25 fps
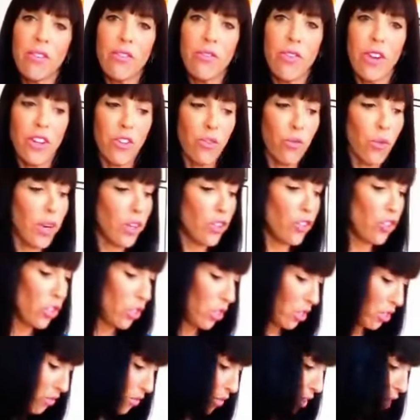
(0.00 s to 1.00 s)
to find directions
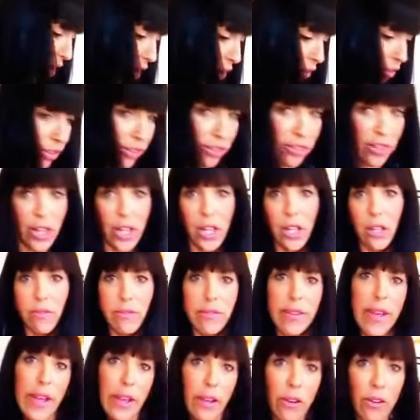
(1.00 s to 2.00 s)
and you've got all these like
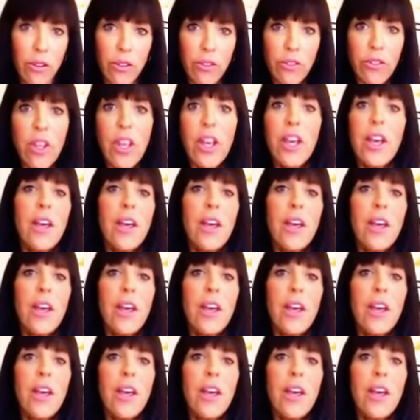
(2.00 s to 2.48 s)
tails.